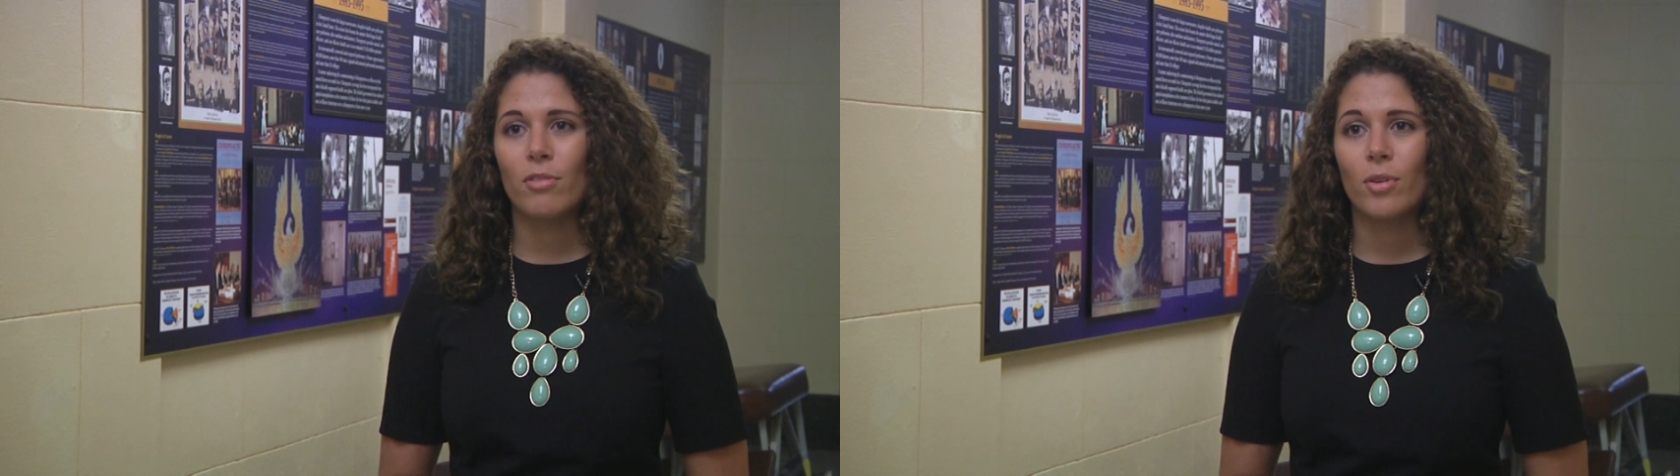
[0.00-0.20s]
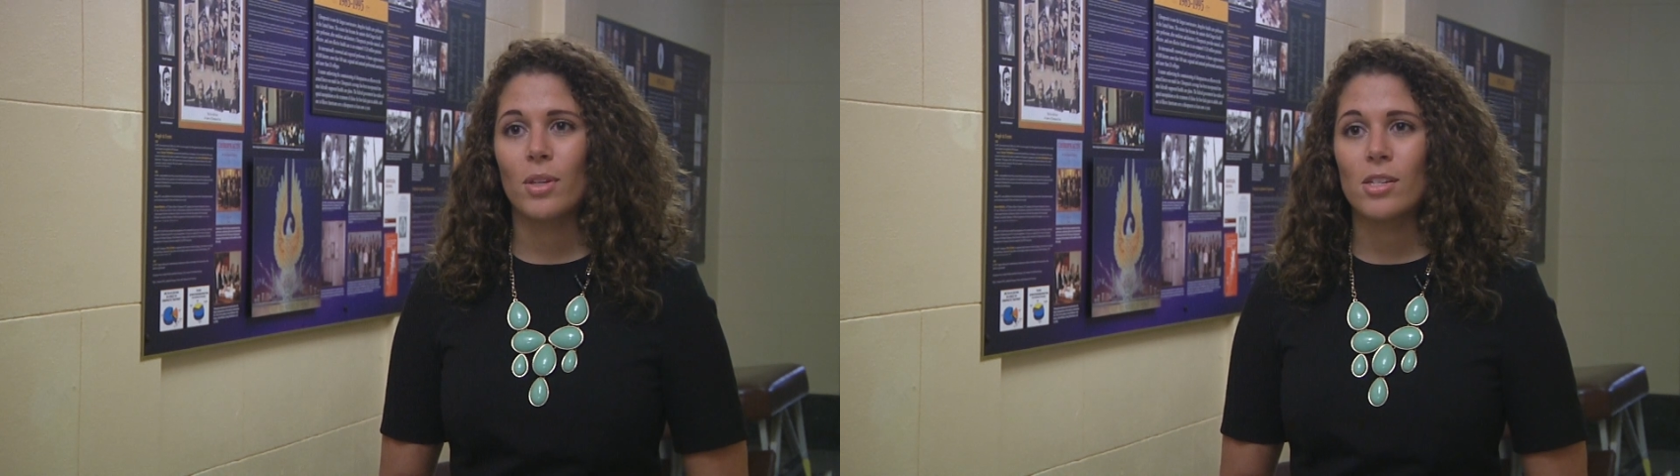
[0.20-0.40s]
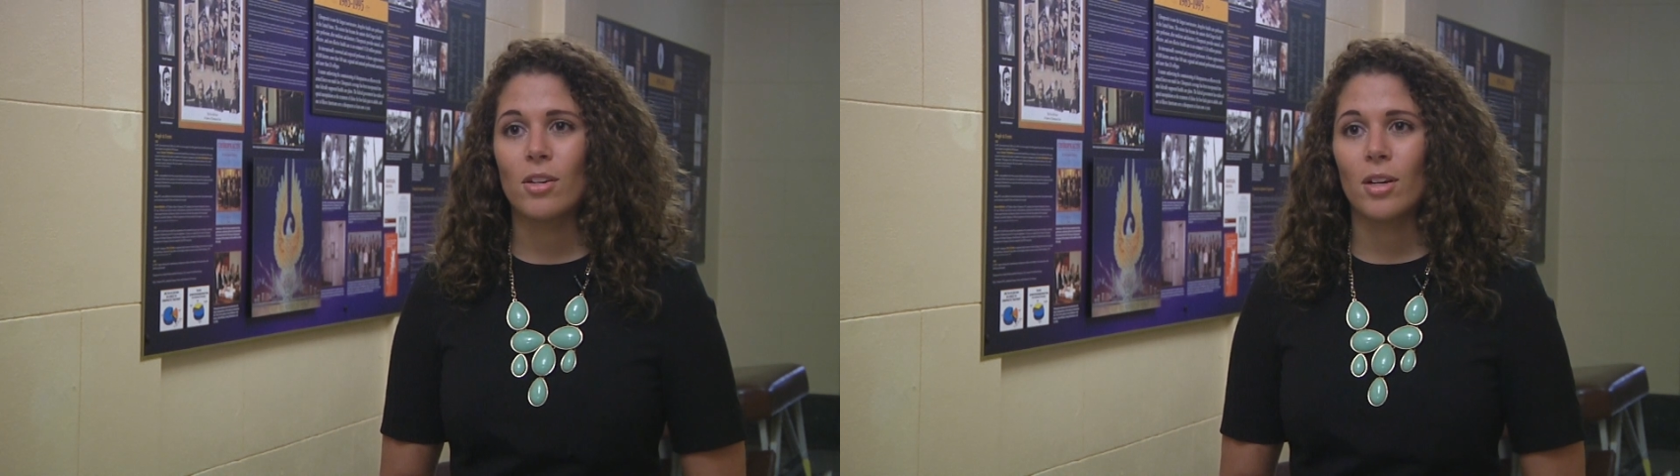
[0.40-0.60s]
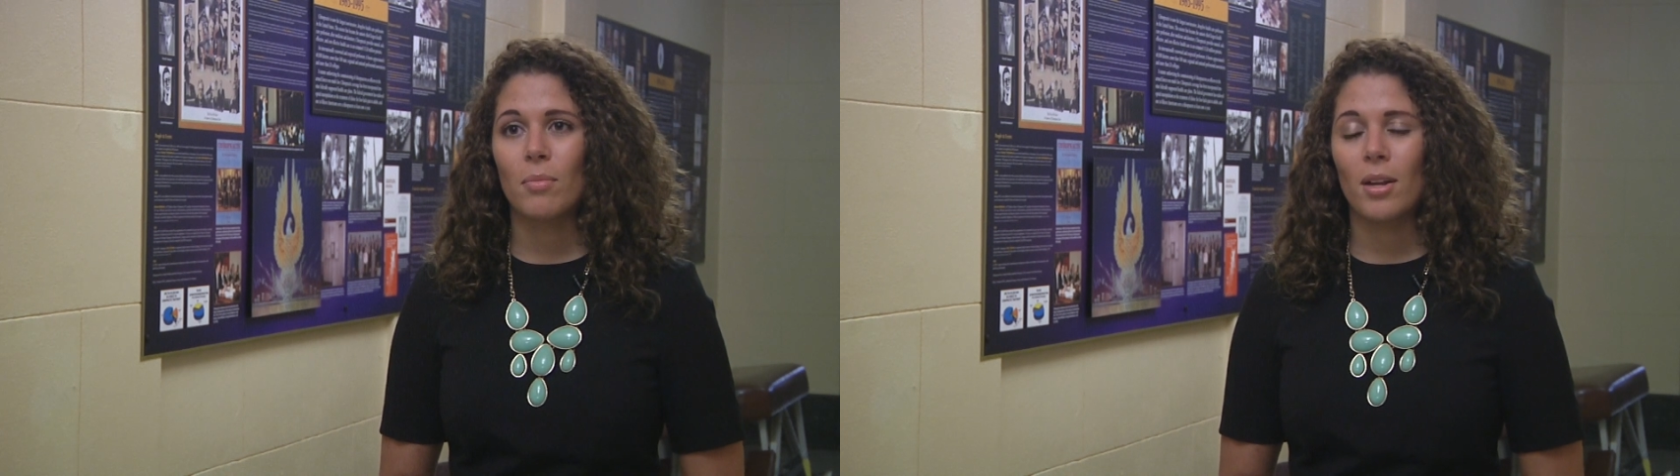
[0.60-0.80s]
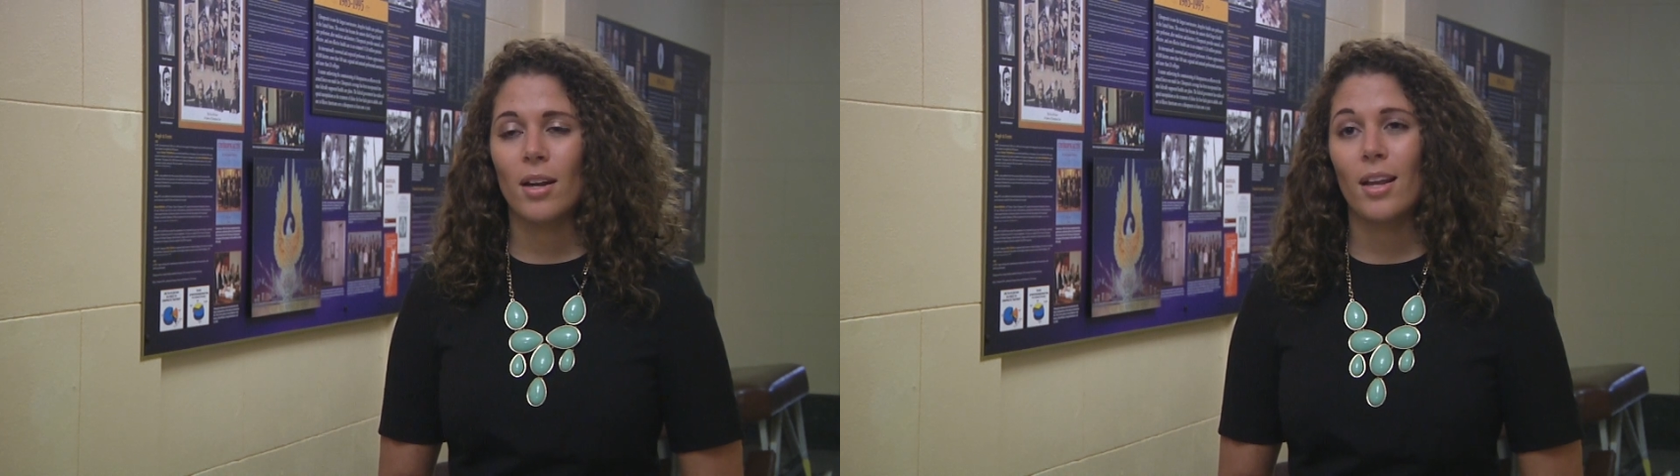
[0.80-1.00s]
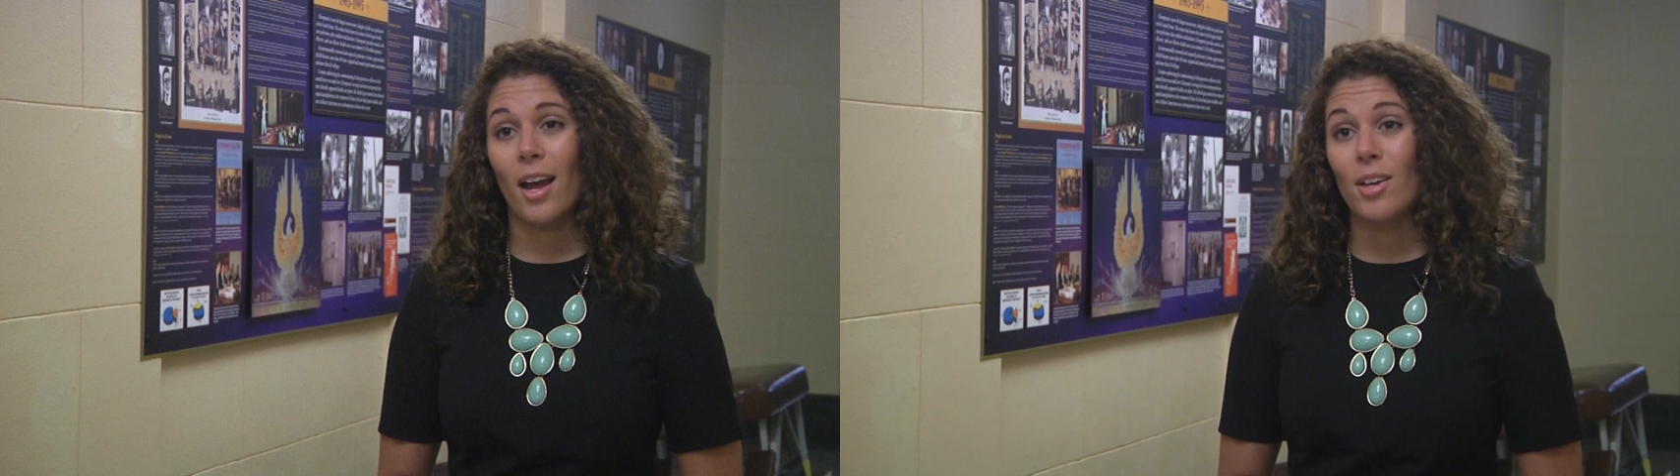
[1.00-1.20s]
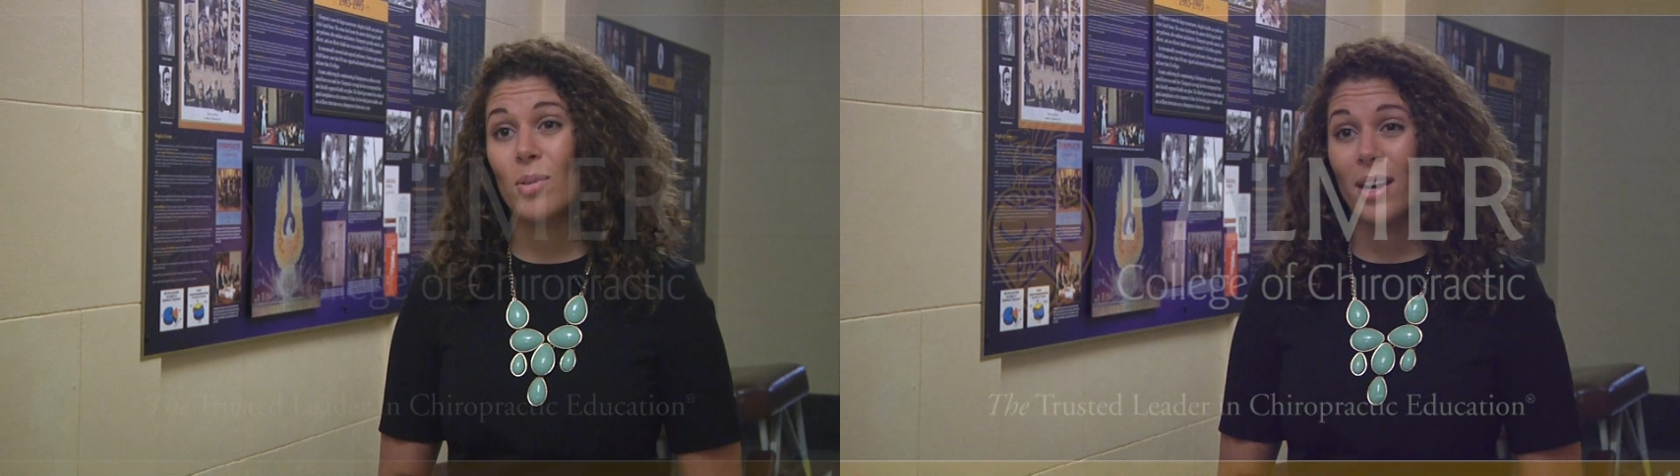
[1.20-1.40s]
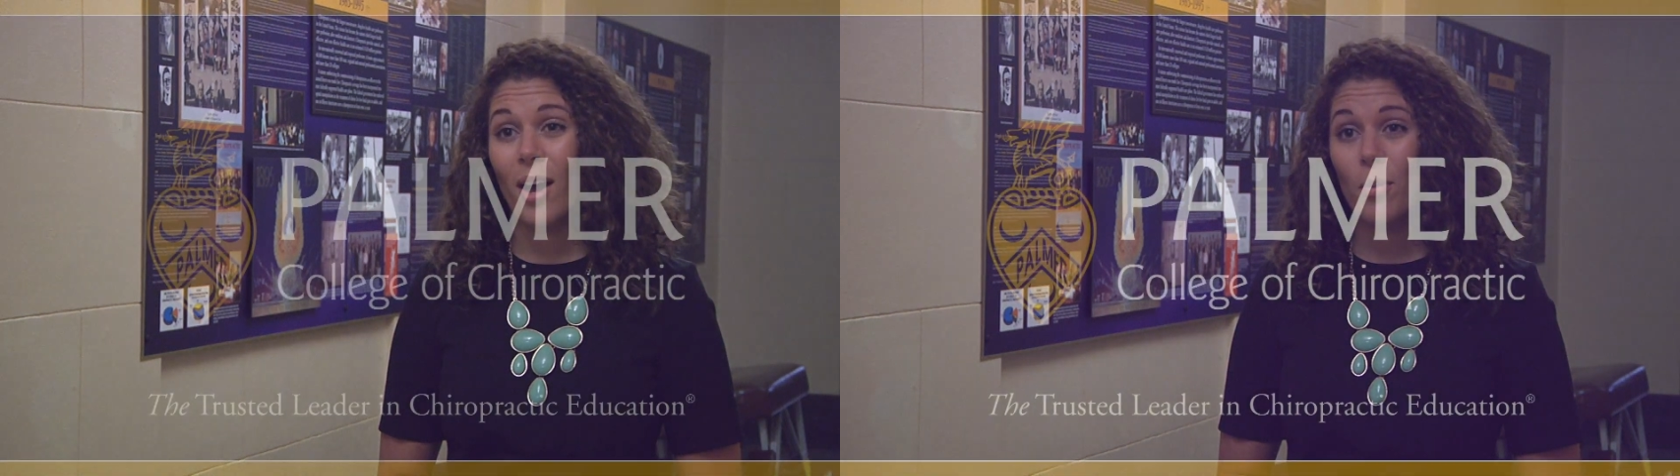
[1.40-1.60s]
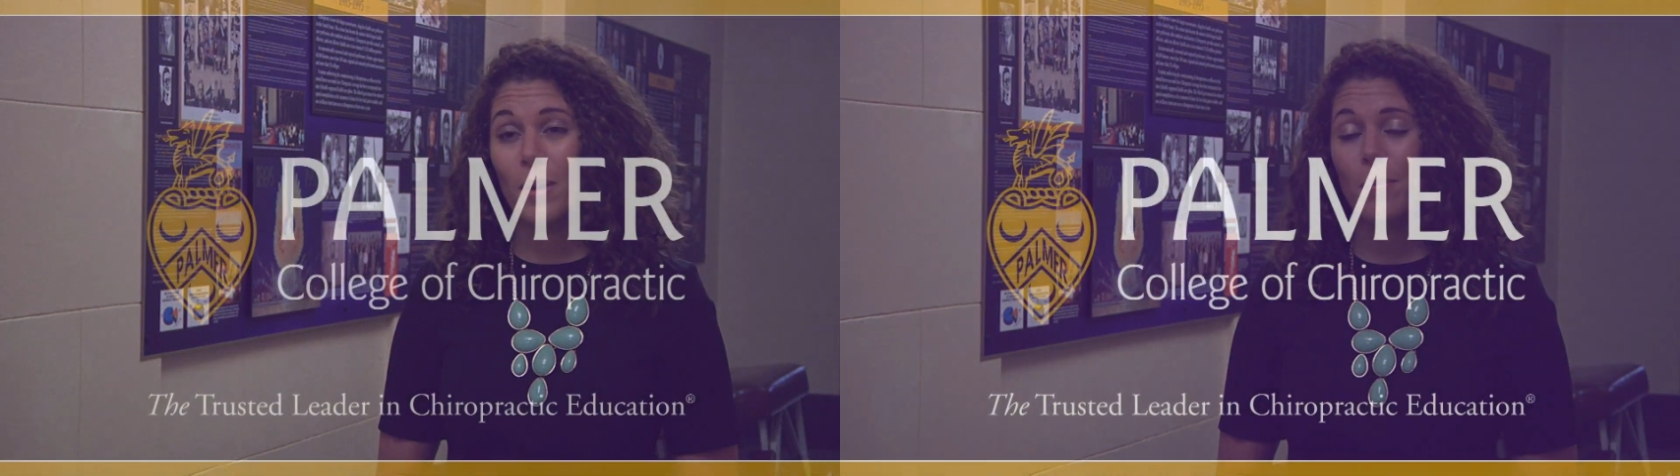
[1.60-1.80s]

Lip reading: influence in your community and how you can help